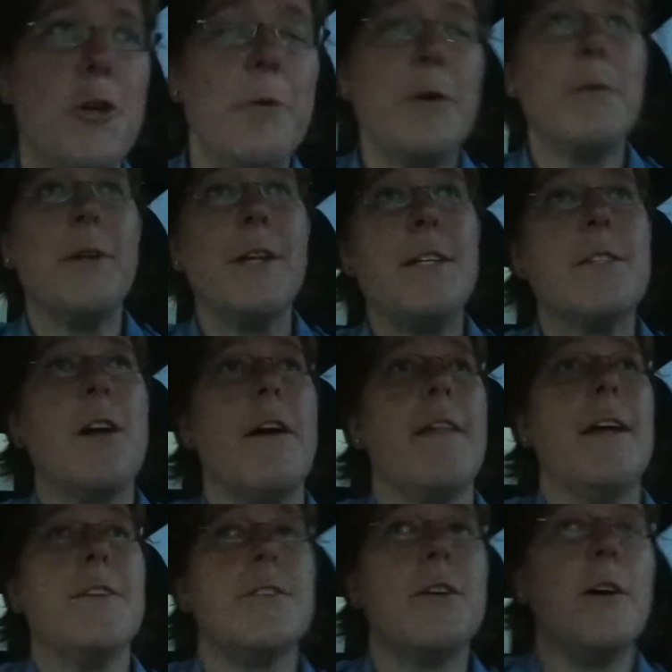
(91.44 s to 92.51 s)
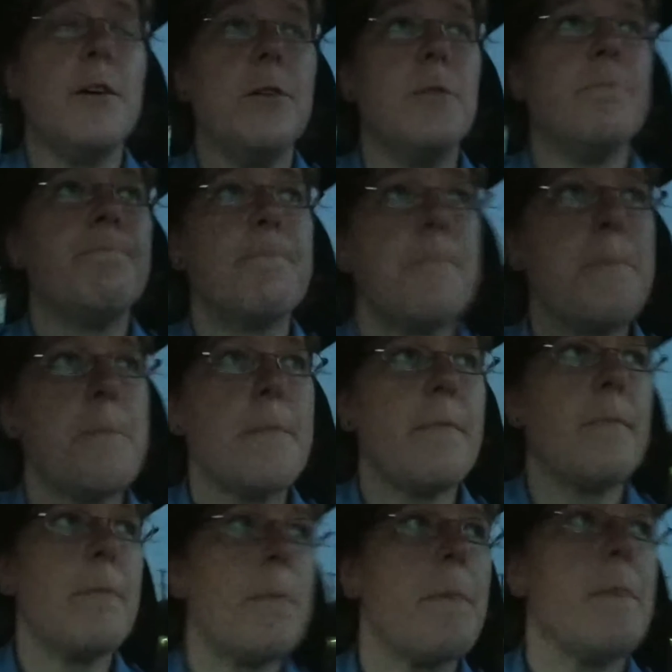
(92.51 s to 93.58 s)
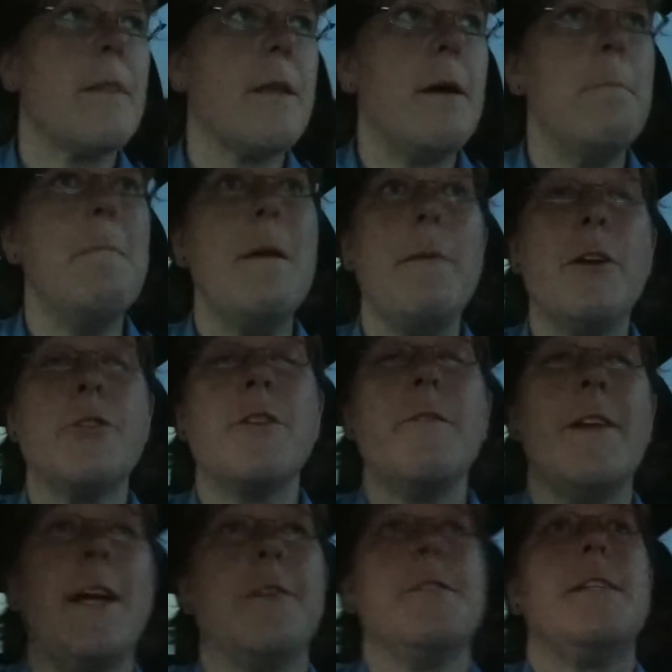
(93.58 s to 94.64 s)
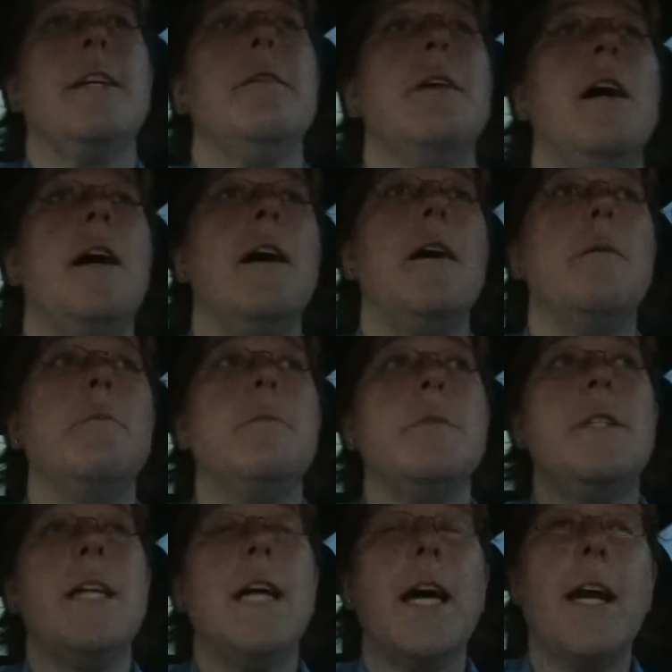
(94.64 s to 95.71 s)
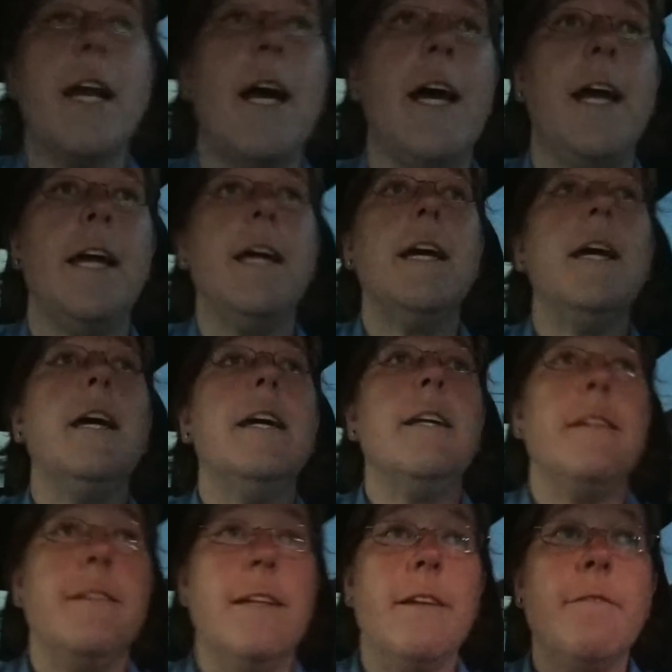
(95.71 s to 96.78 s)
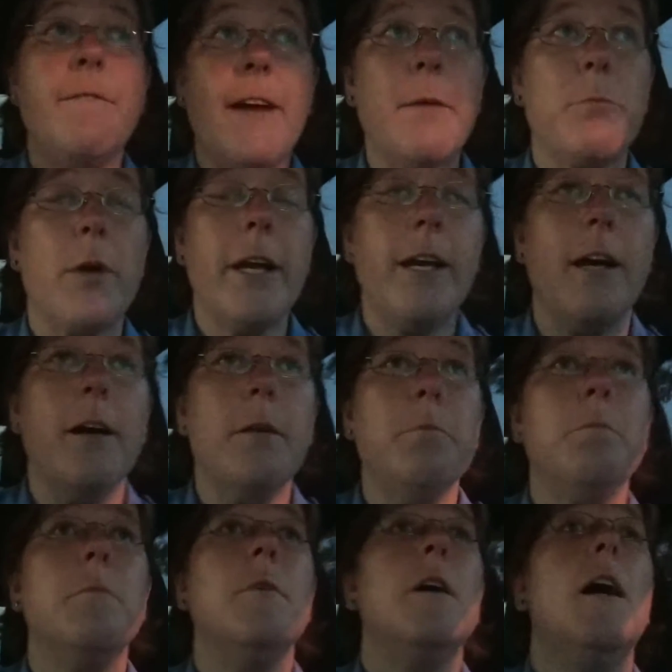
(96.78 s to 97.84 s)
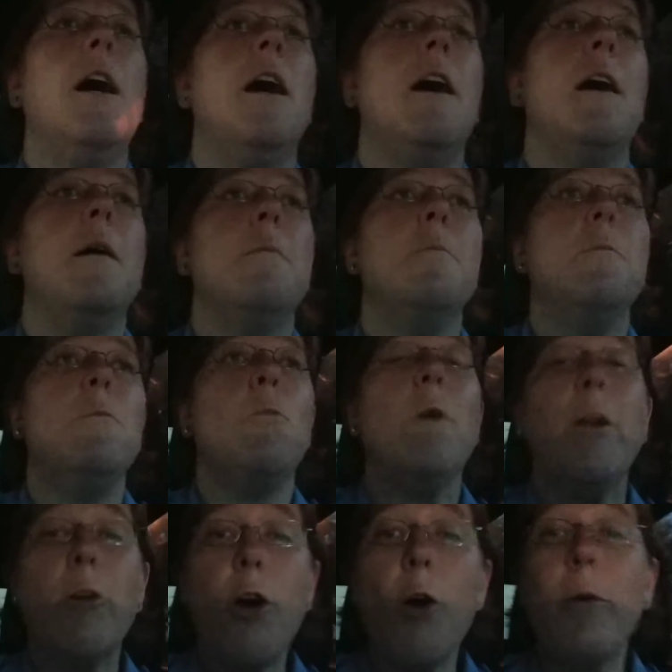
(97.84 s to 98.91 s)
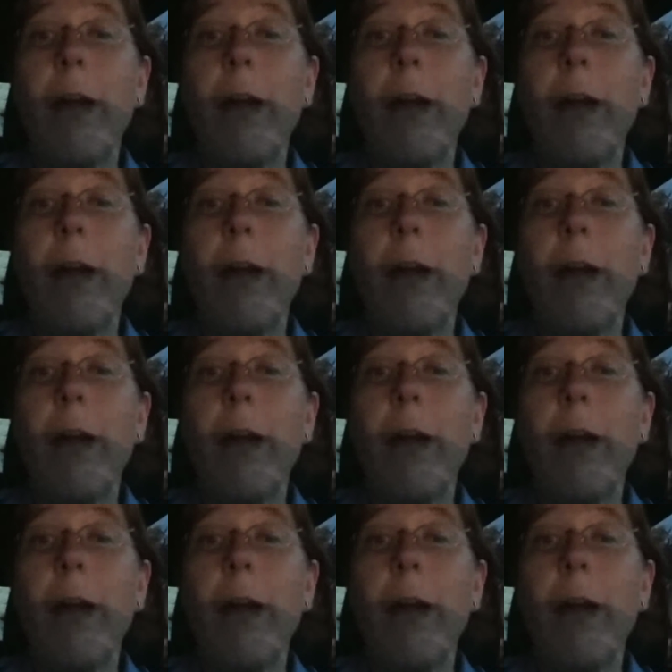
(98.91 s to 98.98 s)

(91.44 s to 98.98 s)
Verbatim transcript: nobody really saw that. So maybe I should have announced it. Um, Tiana and I did, in fact, break up. Um, we're